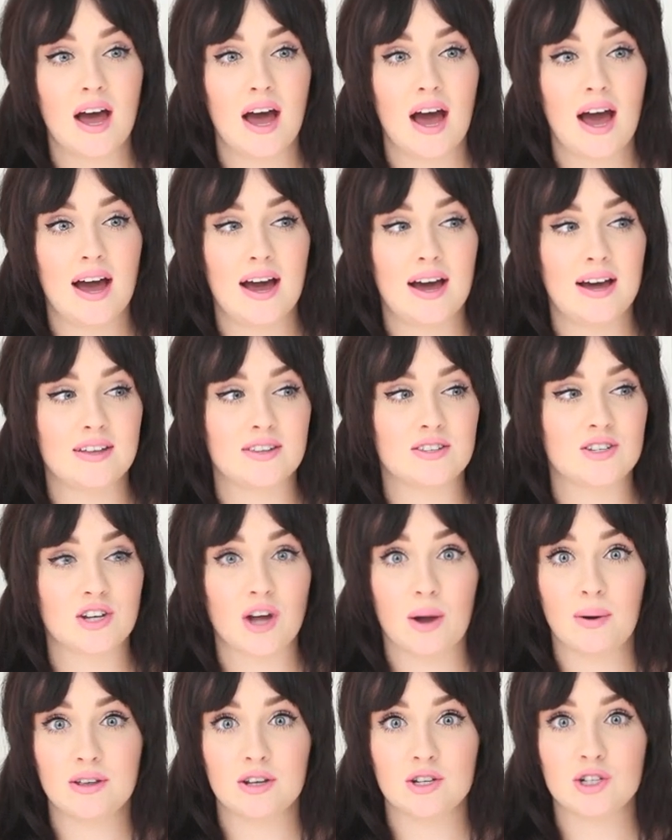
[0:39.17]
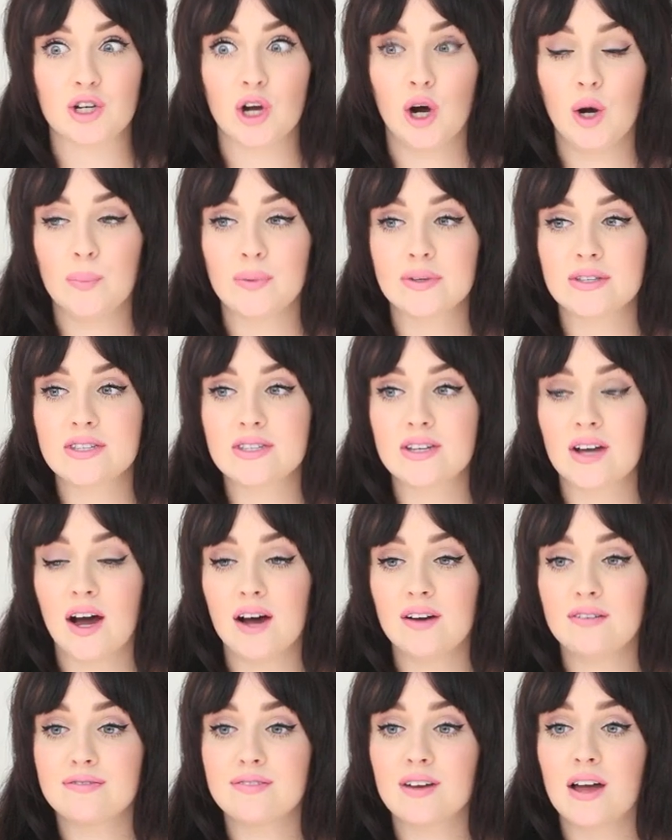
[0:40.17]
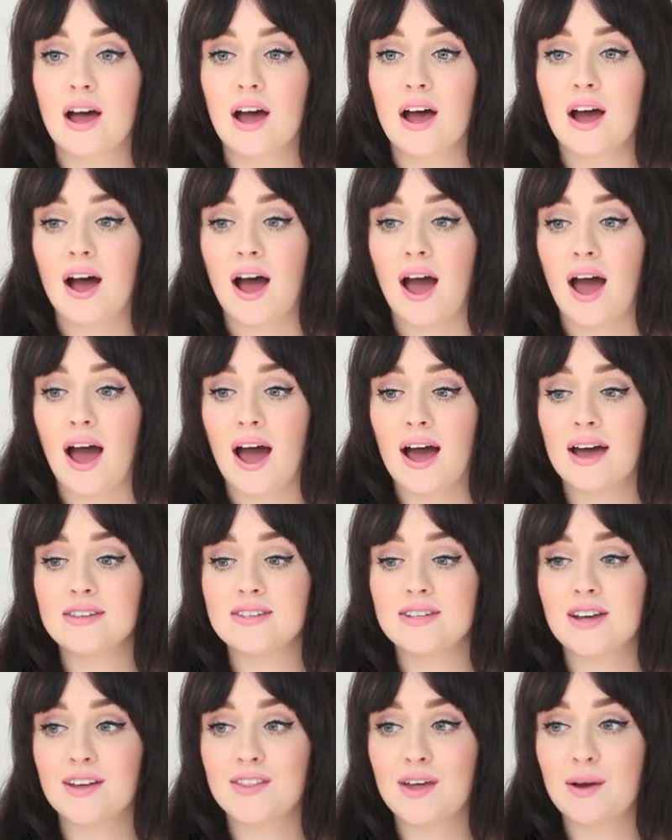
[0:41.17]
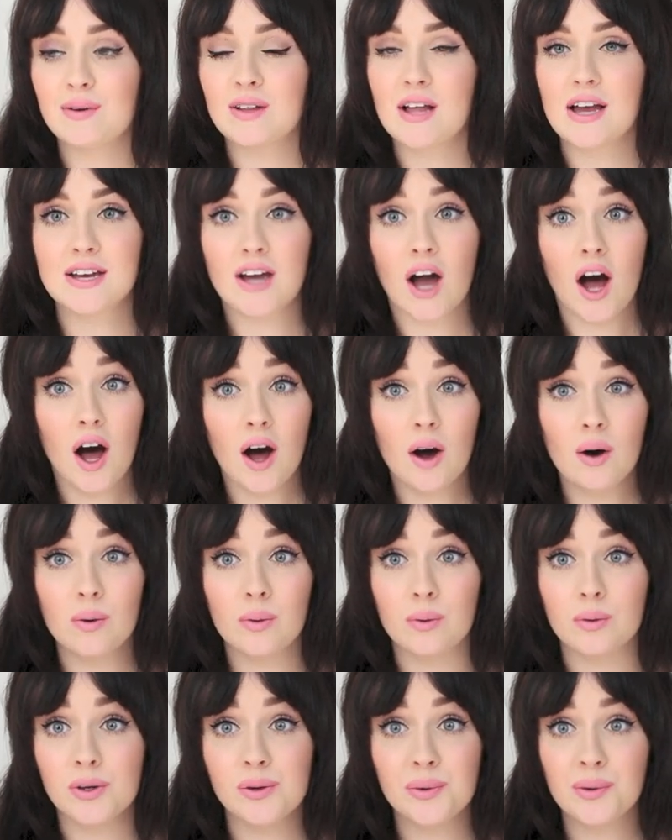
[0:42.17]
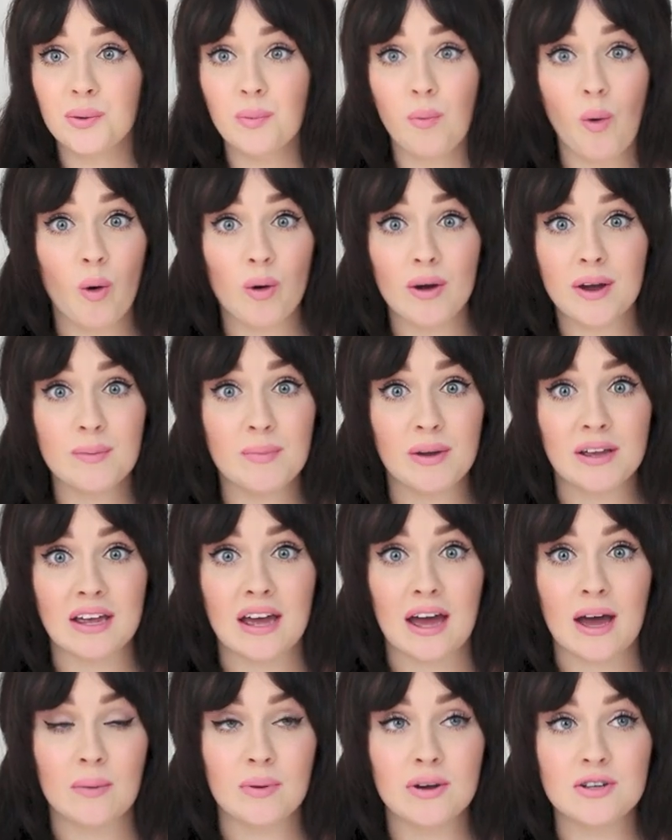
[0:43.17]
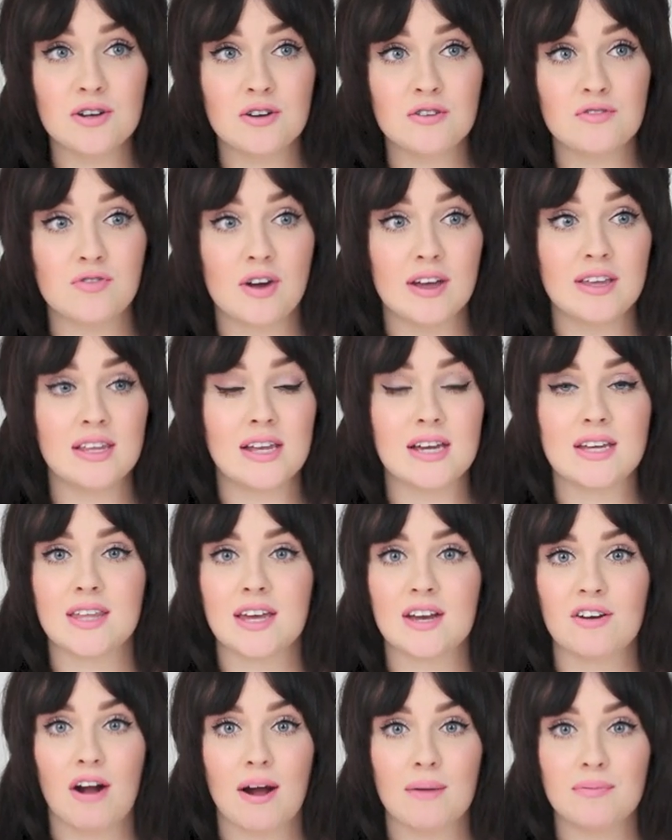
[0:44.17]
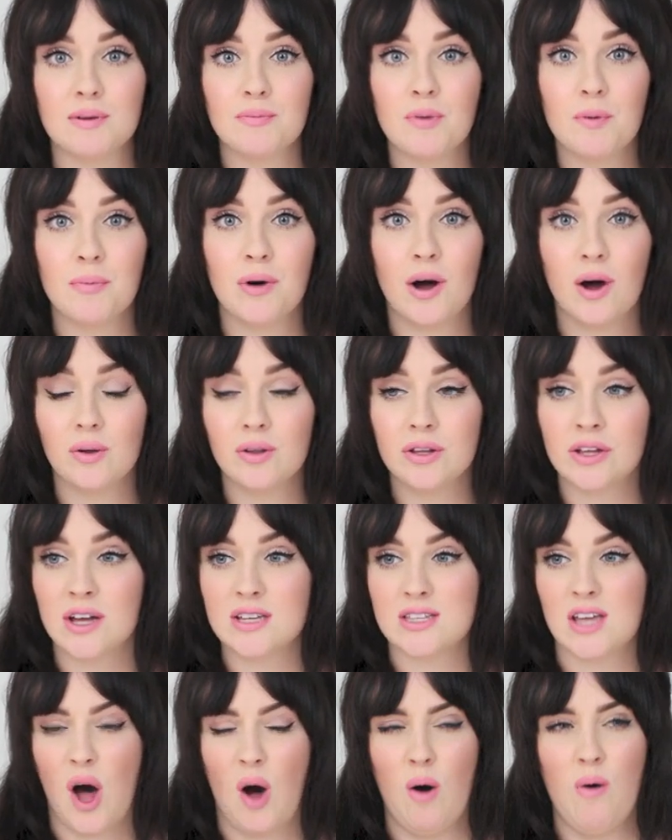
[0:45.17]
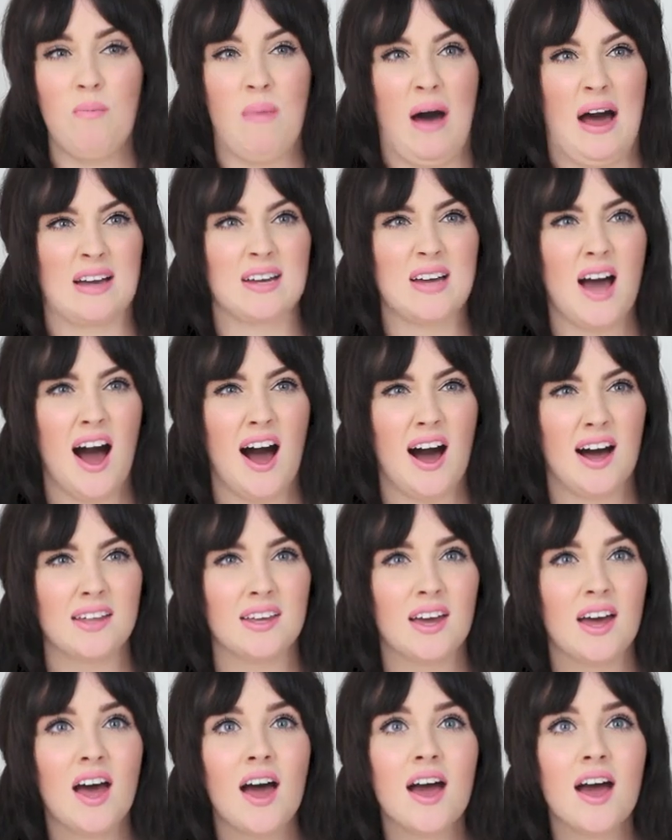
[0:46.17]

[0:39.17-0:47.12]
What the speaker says: and to go in a shop and stuff, and they were like, oh, you can walk him in here, we're dog friendly, and they grabbed him a bowl, and I was like, oh my god.